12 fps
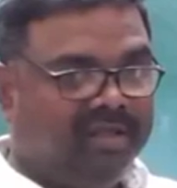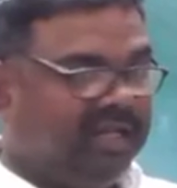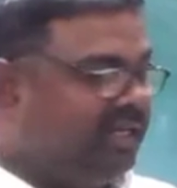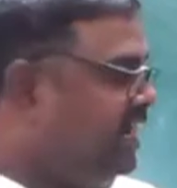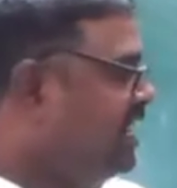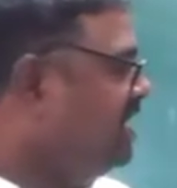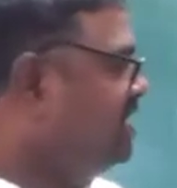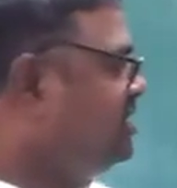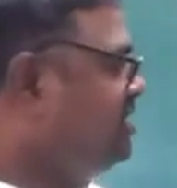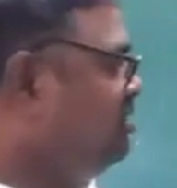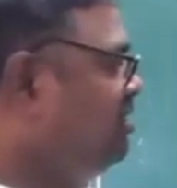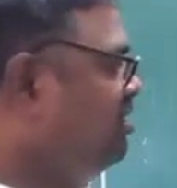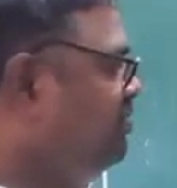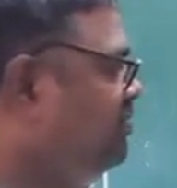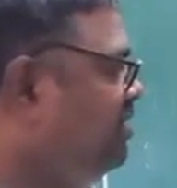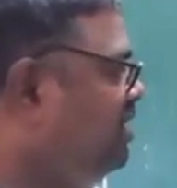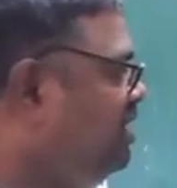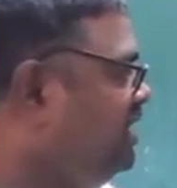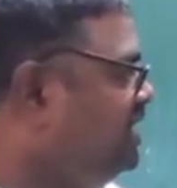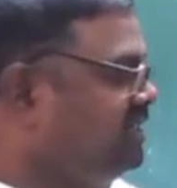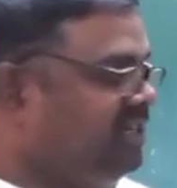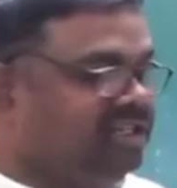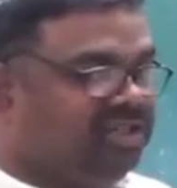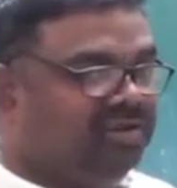the tendency of, yes
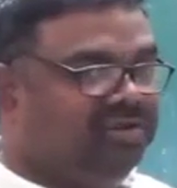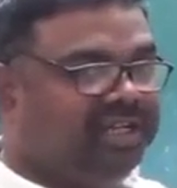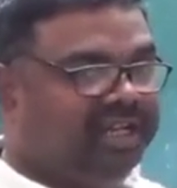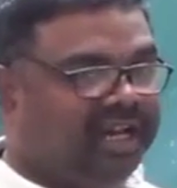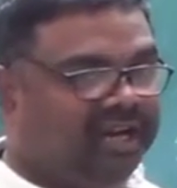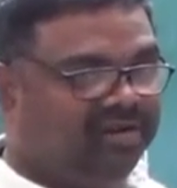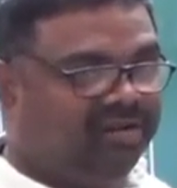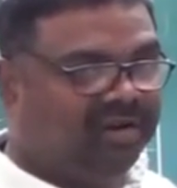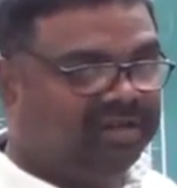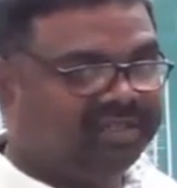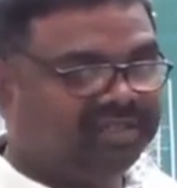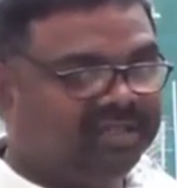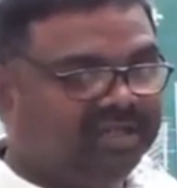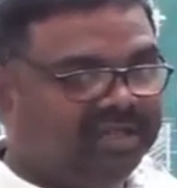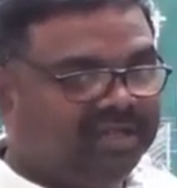it is losing electrons